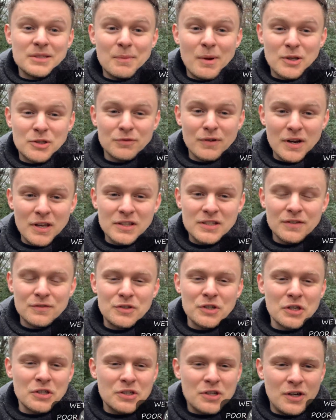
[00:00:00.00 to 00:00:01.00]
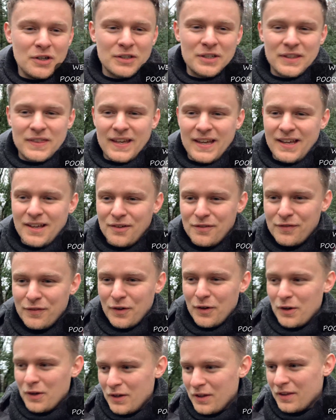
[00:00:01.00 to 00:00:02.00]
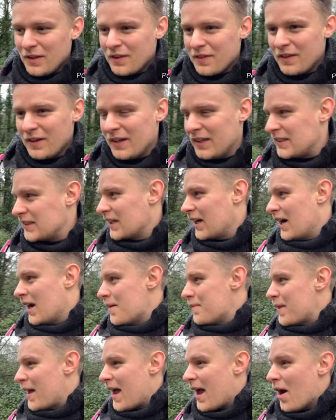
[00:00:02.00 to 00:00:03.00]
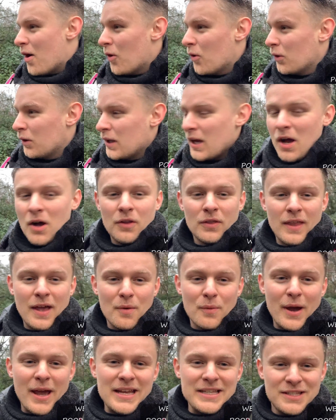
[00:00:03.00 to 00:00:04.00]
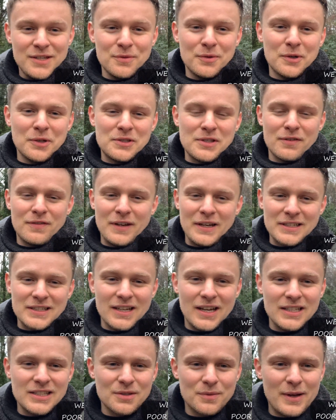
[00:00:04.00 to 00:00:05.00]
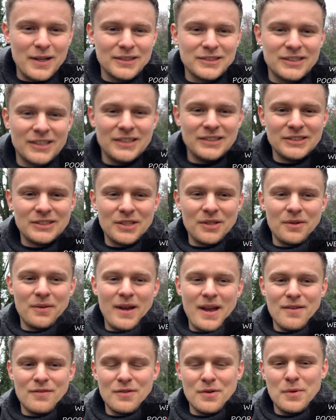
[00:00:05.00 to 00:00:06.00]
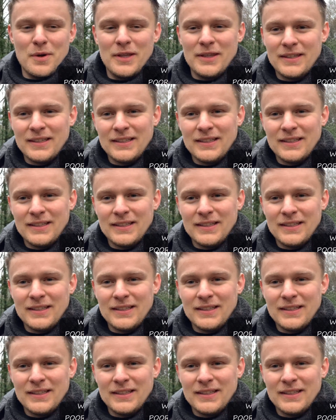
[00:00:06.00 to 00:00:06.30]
Most runners have just conquered the hill for the third time. They're all on their way towards the finish line, so well done to everyone.